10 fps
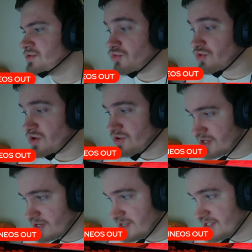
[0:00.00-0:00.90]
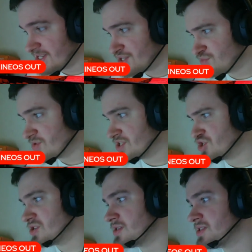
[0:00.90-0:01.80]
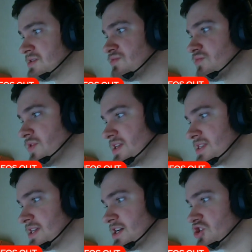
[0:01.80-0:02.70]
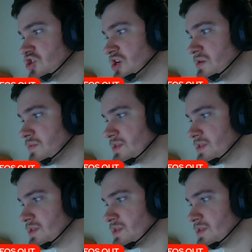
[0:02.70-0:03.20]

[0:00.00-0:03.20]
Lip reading: Norgard in the six positions with Shard,